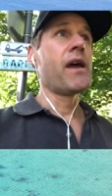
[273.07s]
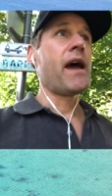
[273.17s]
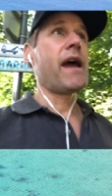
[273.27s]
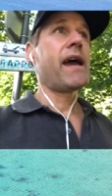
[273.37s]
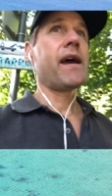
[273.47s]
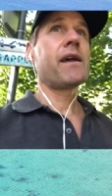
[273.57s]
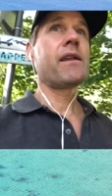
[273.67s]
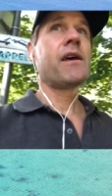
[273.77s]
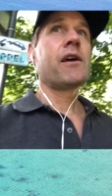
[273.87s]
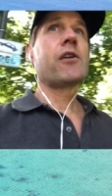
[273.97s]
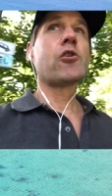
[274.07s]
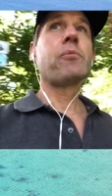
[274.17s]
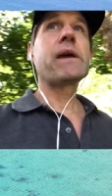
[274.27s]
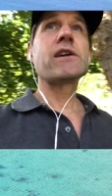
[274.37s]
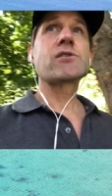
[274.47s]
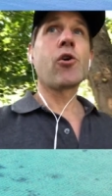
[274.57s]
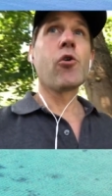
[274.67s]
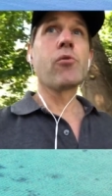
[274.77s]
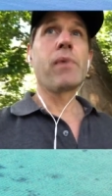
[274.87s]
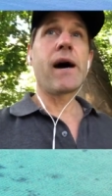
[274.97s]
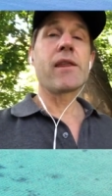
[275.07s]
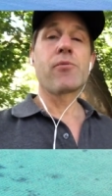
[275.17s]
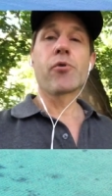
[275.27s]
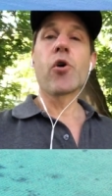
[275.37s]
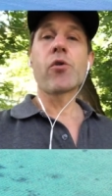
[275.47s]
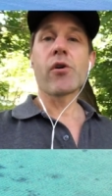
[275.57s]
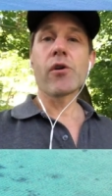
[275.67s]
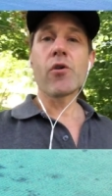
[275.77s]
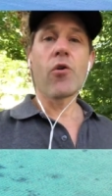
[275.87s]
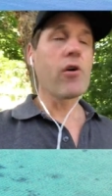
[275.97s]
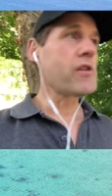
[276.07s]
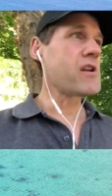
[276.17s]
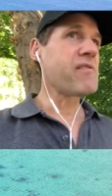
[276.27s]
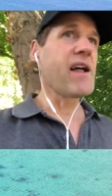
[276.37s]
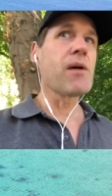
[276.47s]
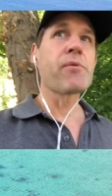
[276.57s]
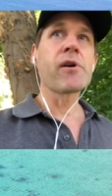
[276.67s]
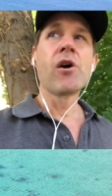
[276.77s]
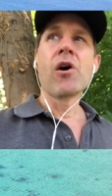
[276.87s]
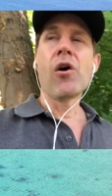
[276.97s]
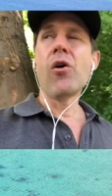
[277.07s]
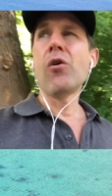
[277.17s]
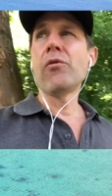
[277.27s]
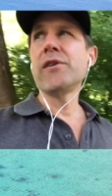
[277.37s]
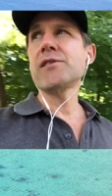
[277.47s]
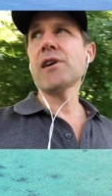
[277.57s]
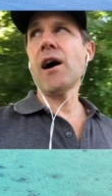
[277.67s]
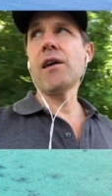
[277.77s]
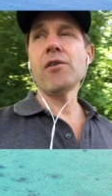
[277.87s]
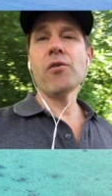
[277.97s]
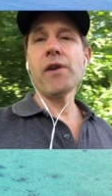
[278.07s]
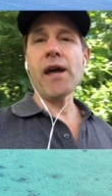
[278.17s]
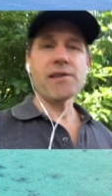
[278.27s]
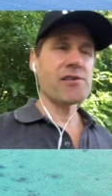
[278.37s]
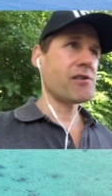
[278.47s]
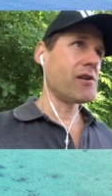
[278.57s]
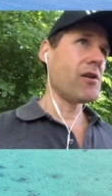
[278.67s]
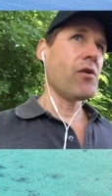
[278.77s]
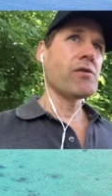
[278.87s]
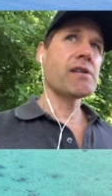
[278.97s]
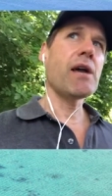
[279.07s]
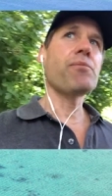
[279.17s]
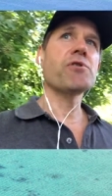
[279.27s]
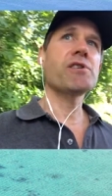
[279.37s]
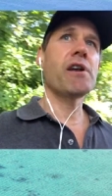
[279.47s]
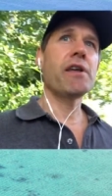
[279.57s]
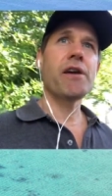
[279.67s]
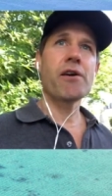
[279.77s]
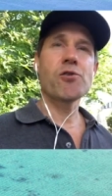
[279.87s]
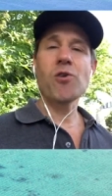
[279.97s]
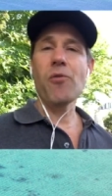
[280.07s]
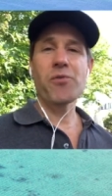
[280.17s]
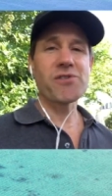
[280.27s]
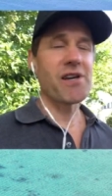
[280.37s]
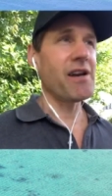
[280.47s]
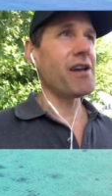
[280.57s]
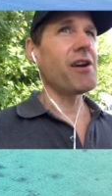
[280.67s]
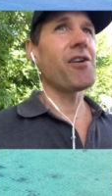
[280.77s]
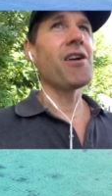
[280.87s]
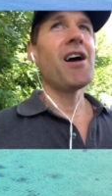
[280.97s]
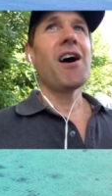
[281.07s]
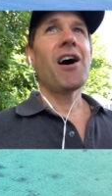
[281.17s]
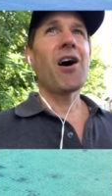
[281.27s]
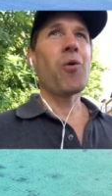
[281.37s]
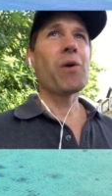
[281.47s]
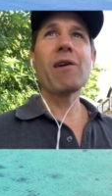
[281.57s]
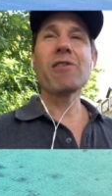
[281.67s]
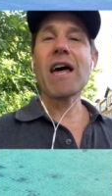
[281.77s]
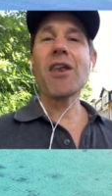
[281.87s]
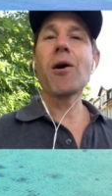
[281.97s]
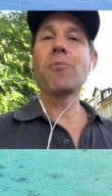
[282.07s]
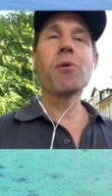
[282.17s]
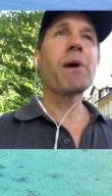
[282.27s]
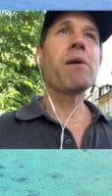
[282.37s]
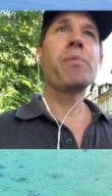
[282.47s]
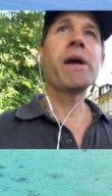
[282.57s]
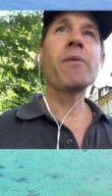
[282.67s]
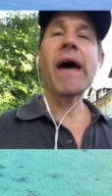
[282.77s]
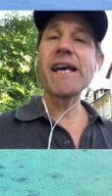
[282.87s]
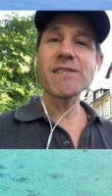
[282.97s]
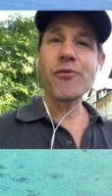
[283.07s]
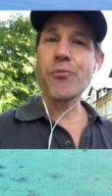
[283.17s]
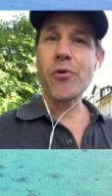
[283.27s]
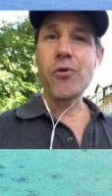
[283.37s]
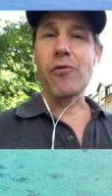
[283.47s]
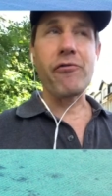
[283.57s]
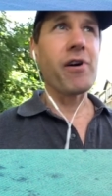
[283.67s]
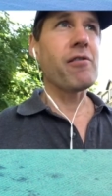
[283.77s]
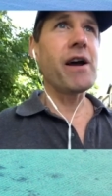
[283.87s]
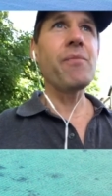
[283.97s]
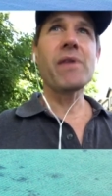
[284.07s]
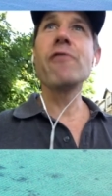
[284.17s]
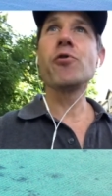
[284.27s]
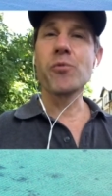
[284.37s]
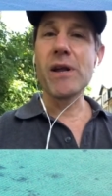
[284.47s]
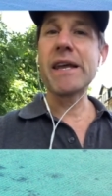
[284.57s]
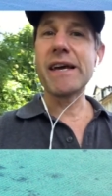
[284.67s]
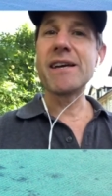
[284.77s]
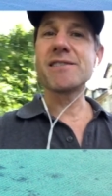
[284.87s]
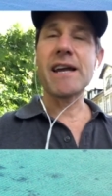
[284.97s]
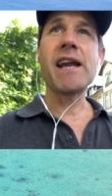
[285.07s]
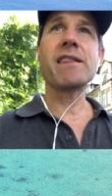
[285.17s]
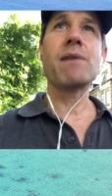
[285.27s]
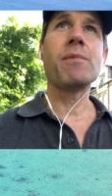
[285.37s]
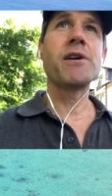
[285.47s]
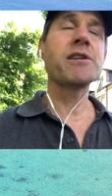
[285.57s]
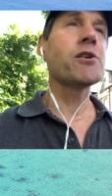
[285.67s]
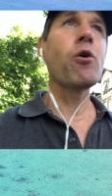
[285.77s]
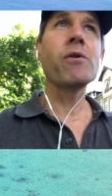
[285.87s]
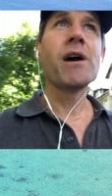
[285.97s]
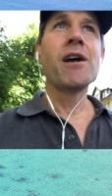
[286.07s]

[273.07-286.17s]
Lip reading: and you're being told by the broker or the developer, oh, this condo nets, 10% a year, 12% a year, whatever that number might be, ask for proof, right? If it really is netting that much, and don't